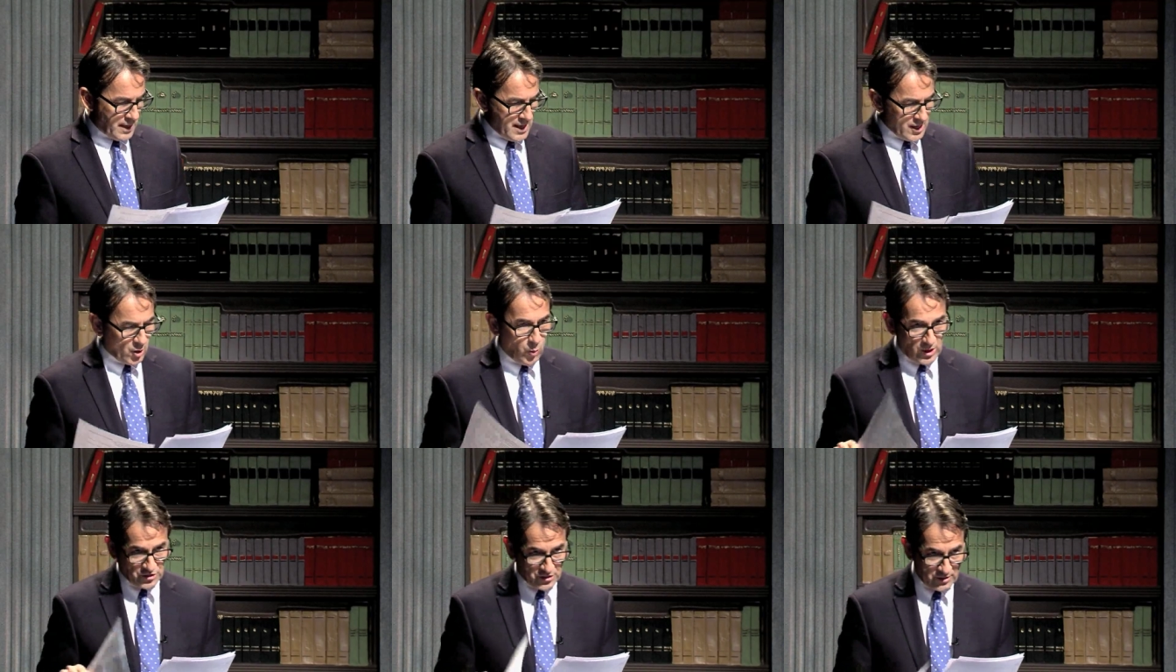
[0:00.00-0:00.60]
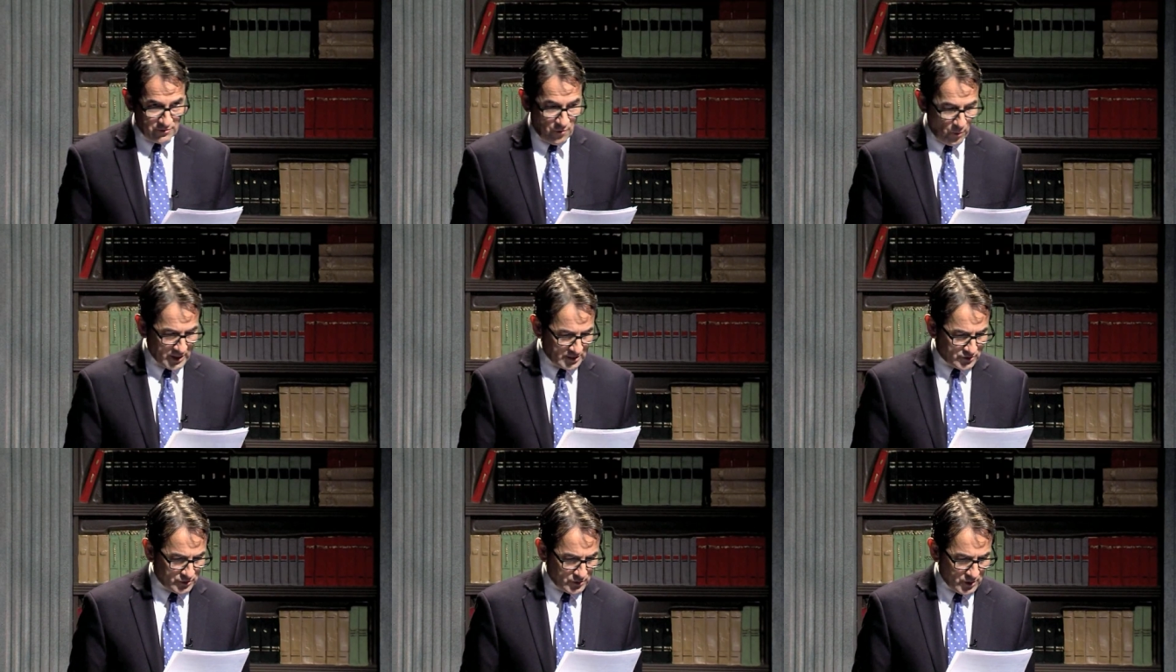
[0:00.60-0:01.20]
Question
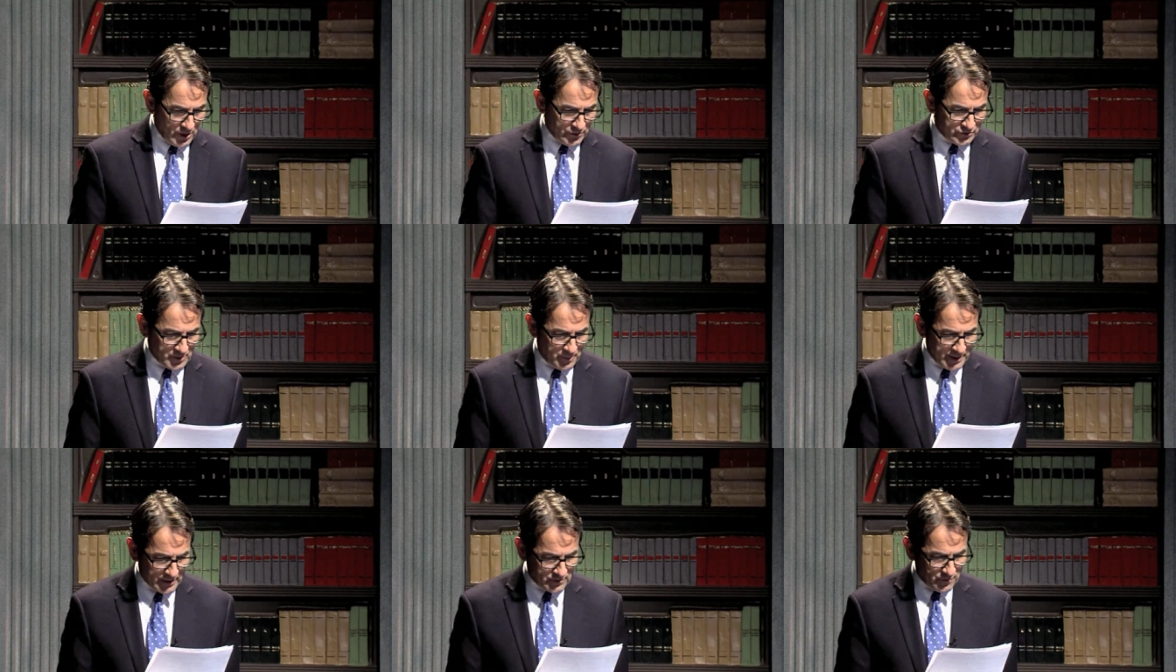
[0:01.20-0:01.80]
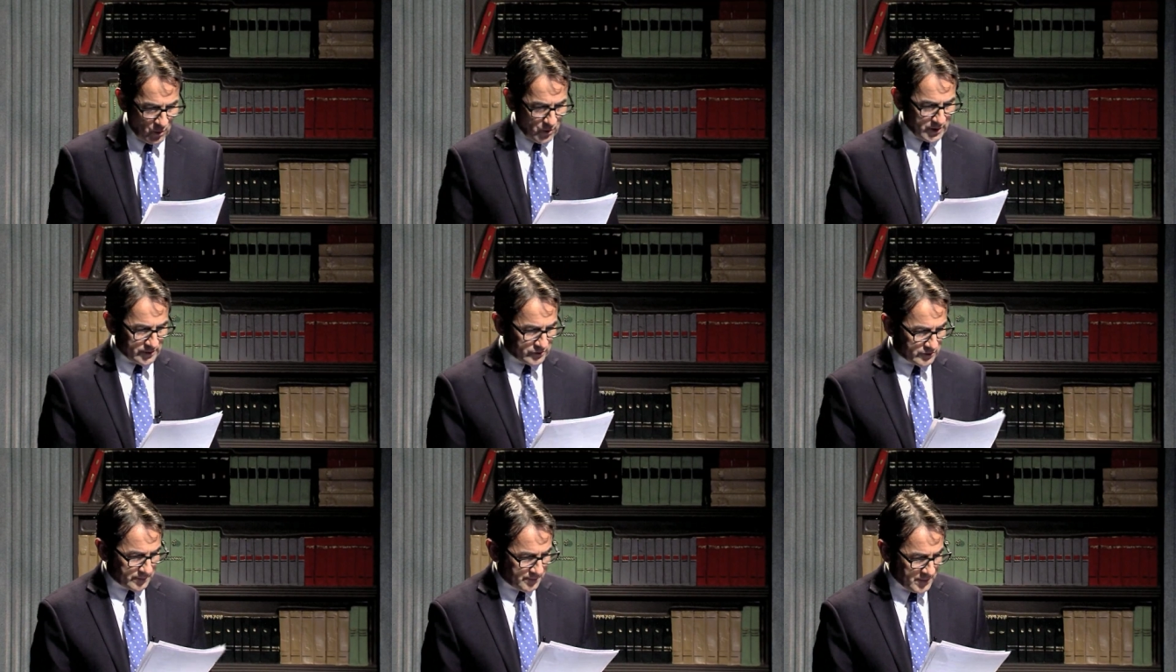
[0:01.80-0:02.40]
42 goes to Binks
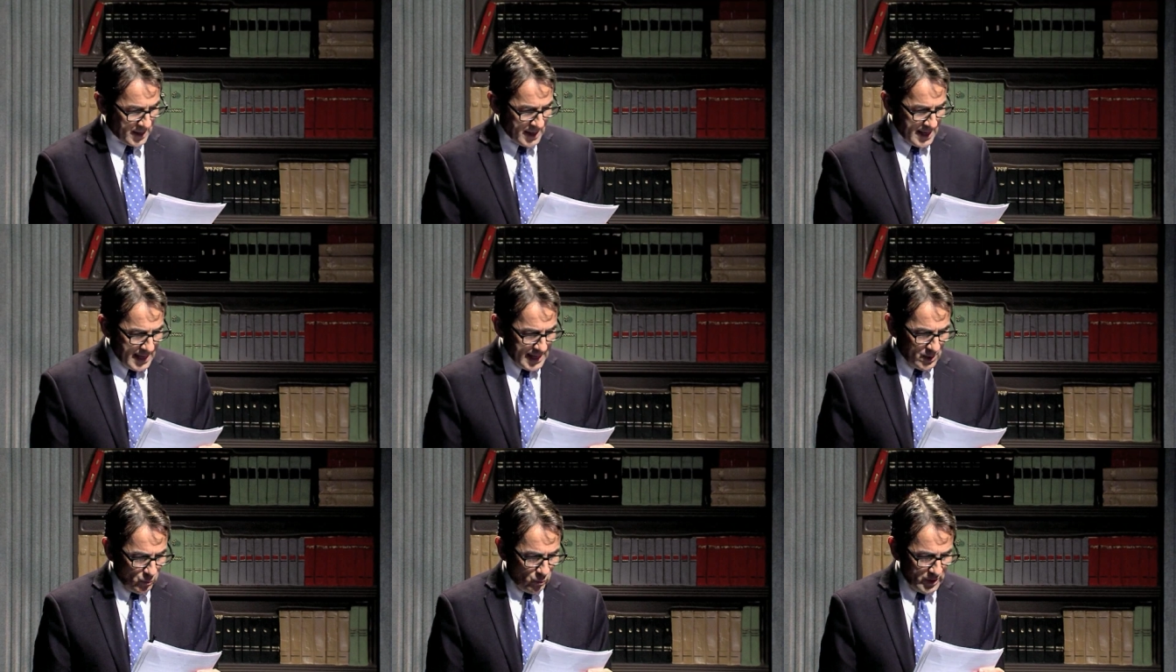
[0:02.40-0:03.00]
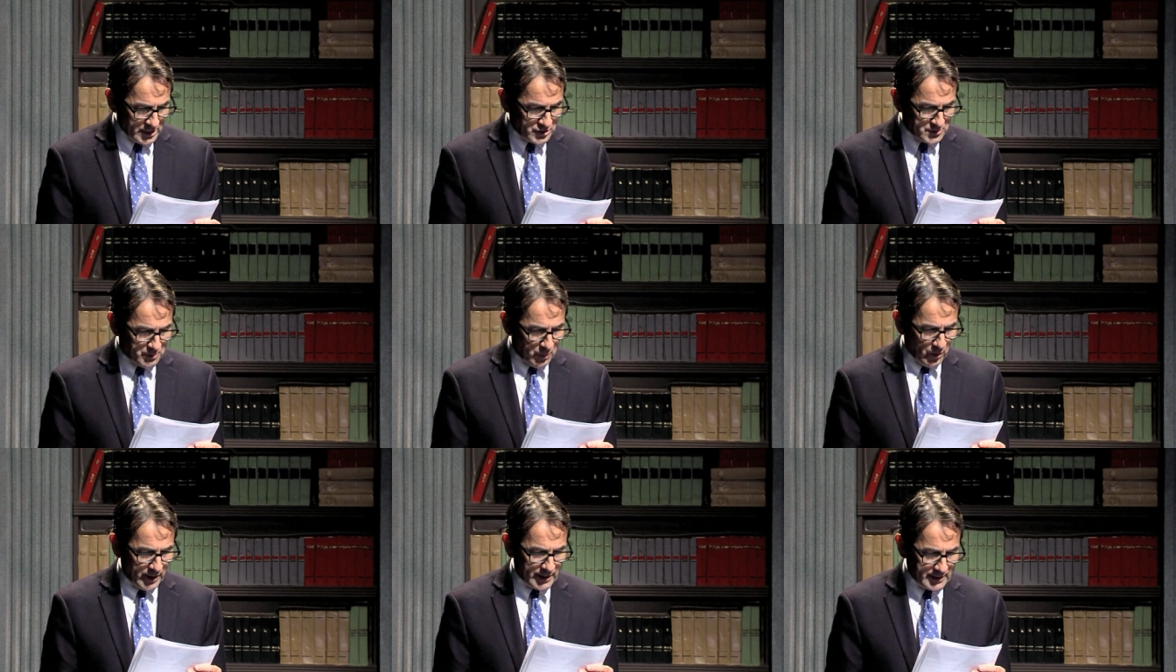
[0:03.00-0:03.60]
Forest. In which
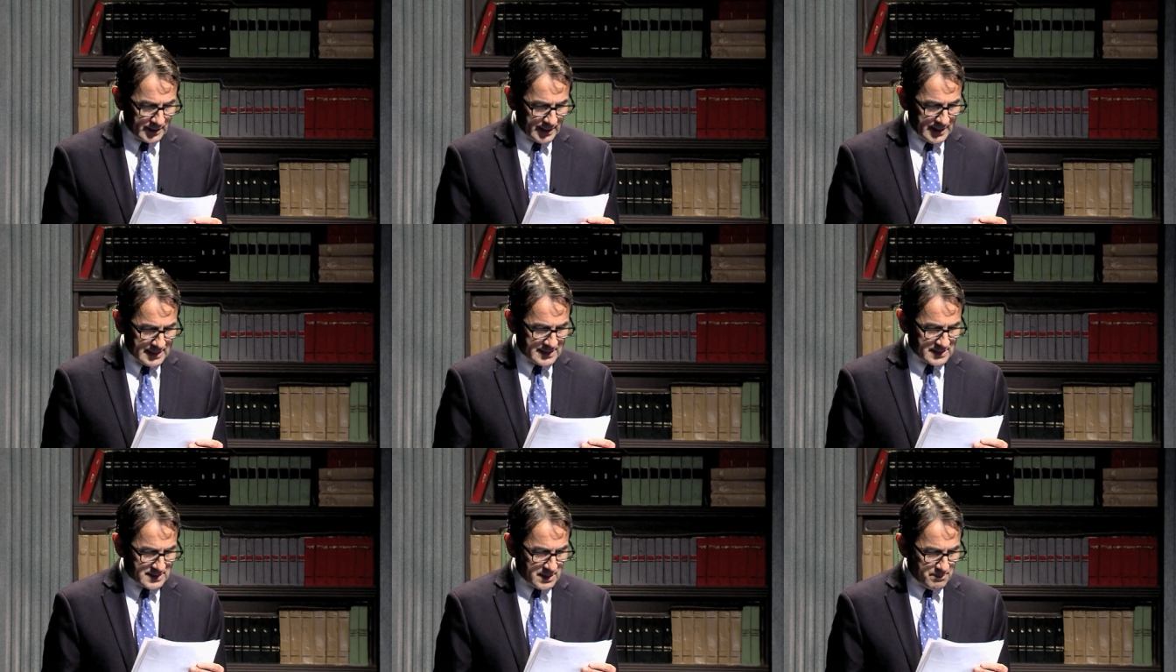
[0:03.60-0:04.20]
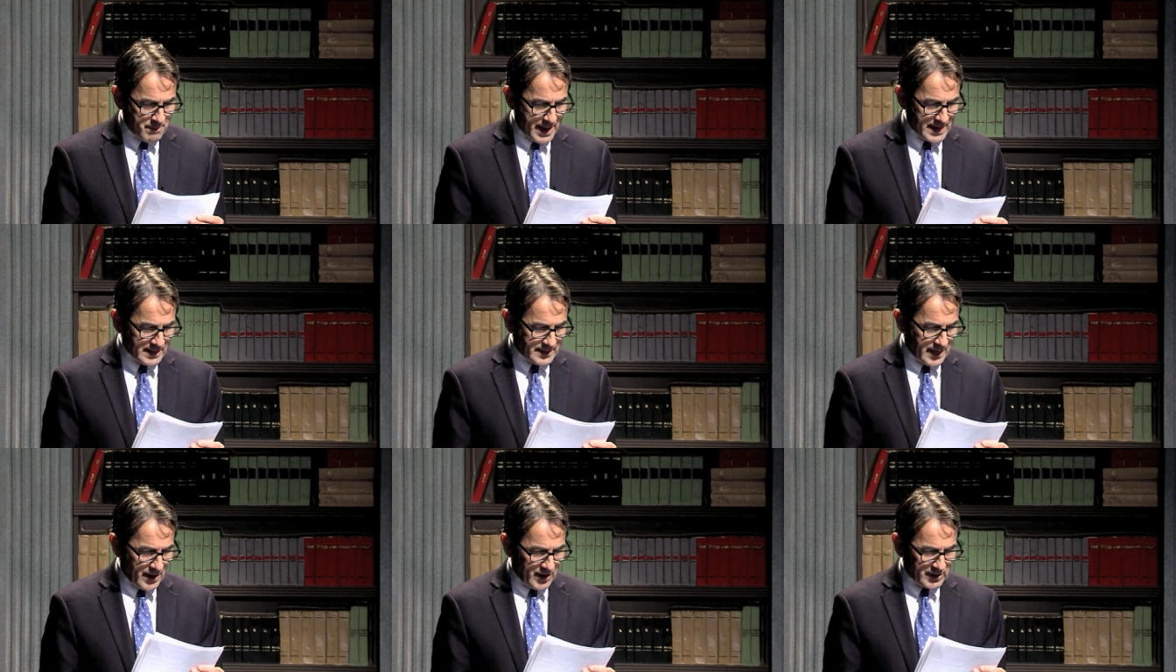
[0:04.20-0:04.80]
book does the main
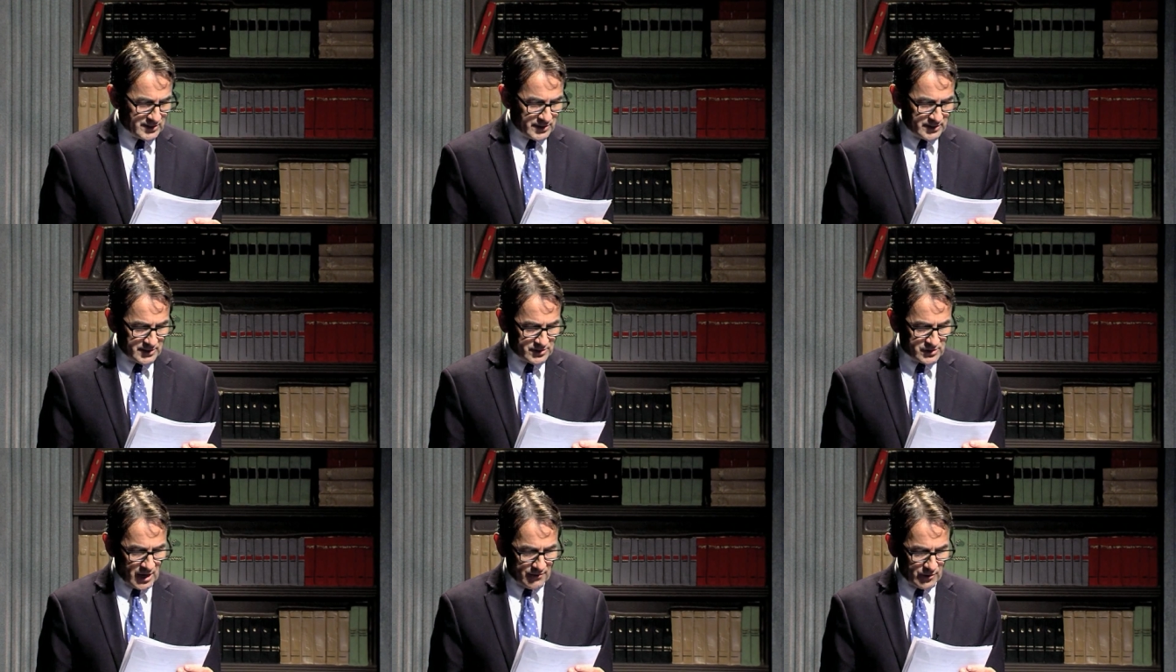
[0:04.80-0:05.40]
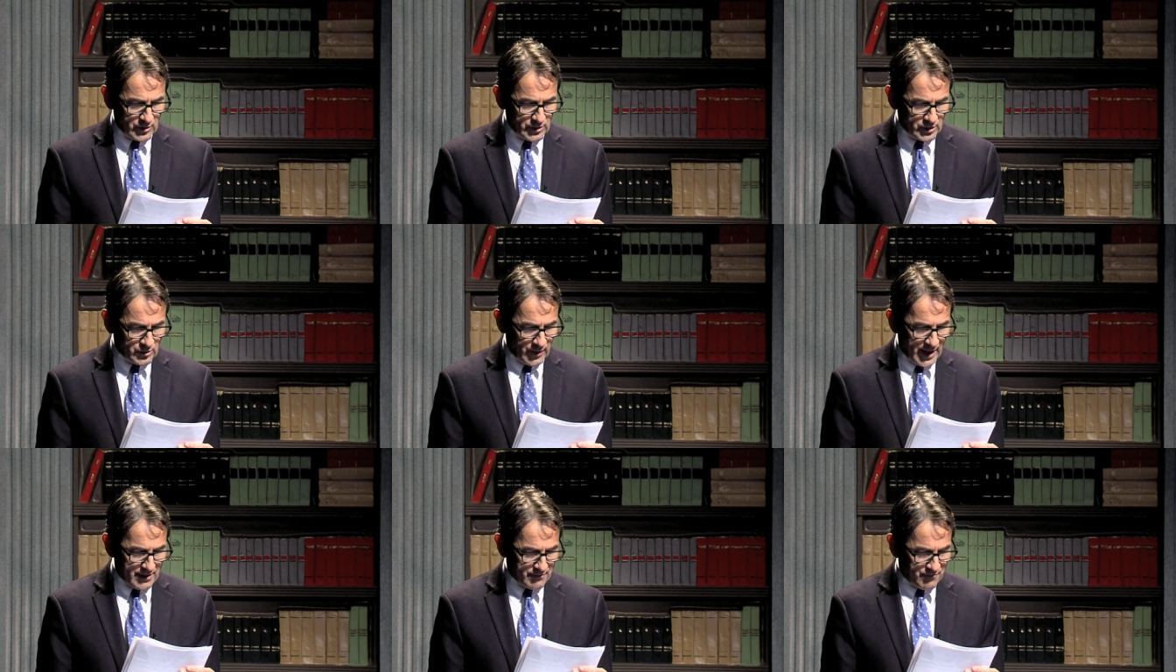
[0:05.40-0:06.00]
character discover her
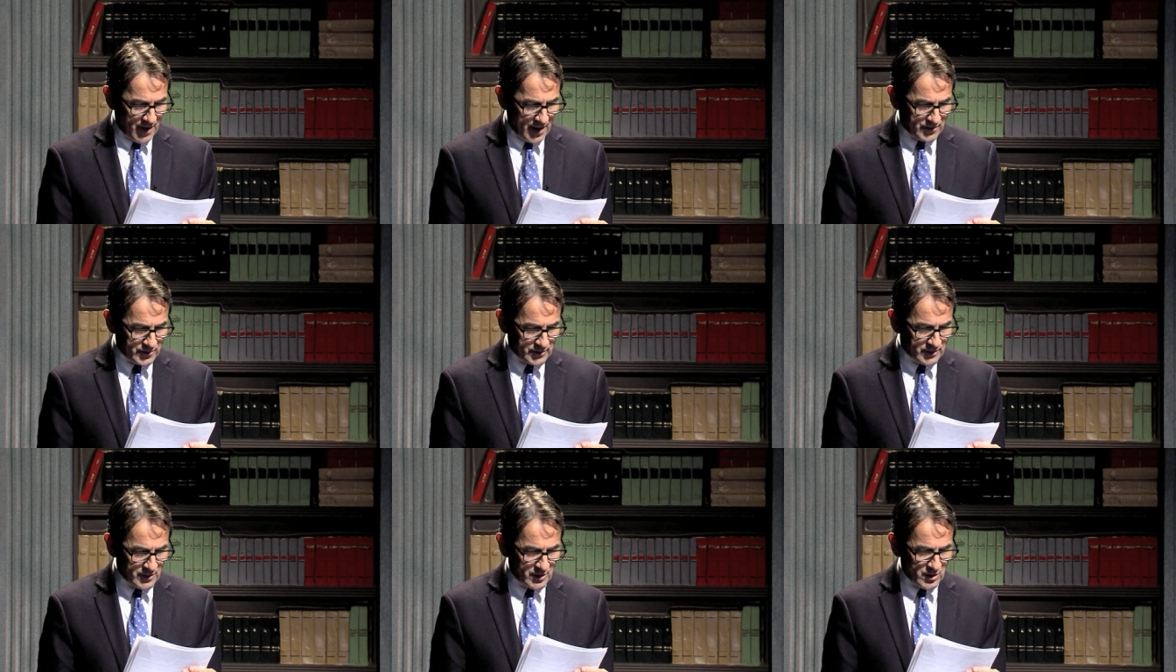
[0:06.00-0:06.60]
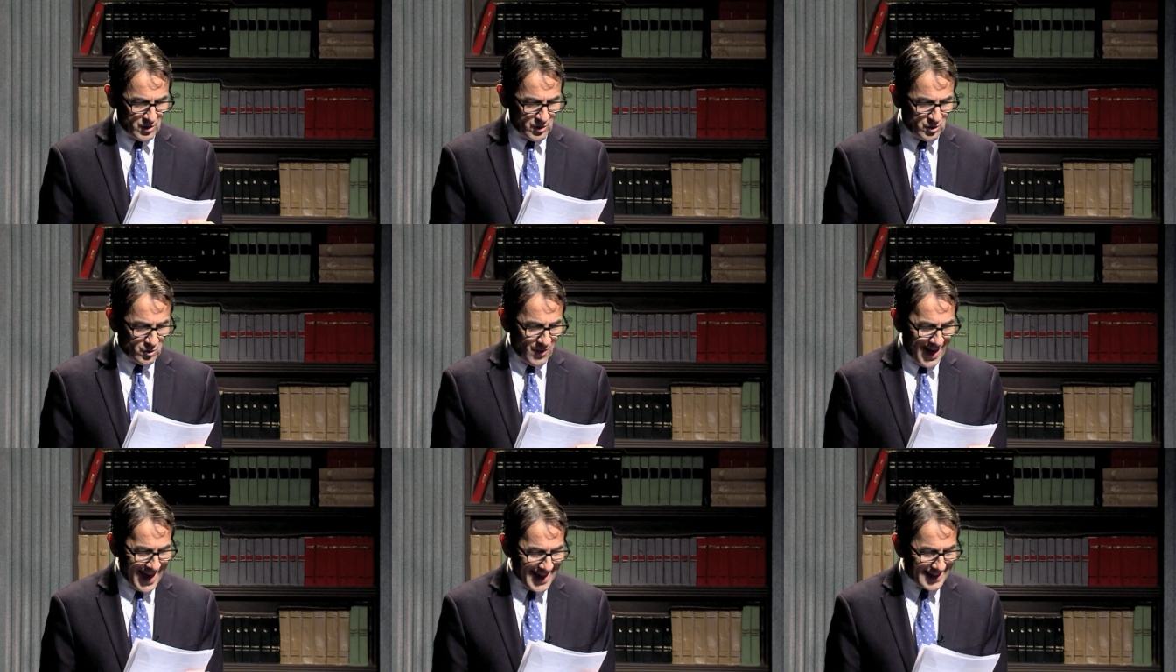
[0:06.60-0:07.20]
grandfather who
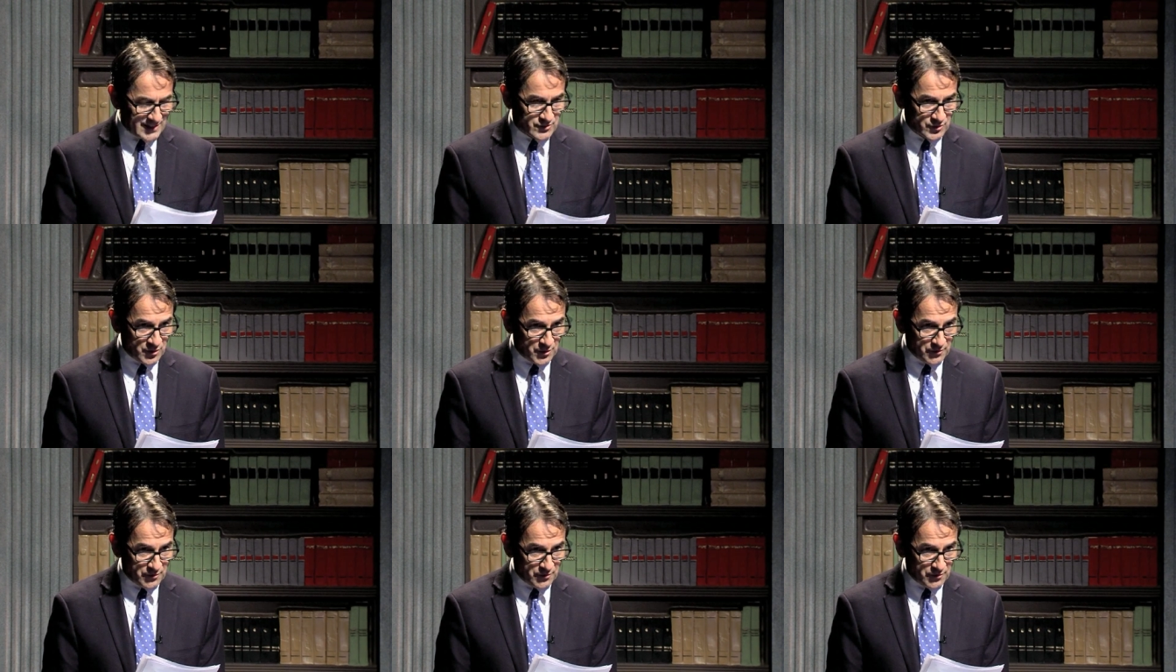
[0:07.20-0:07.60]
hates her